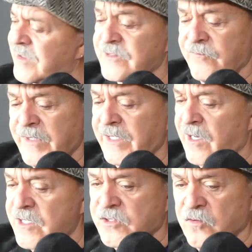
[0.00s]
It's a really
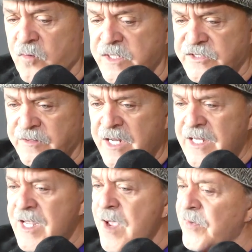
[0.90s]
logical question,
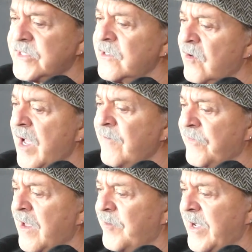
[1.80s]
but you know, I've
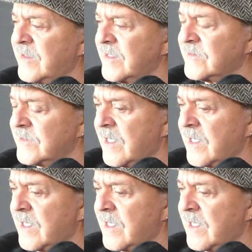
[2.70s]
thought about this.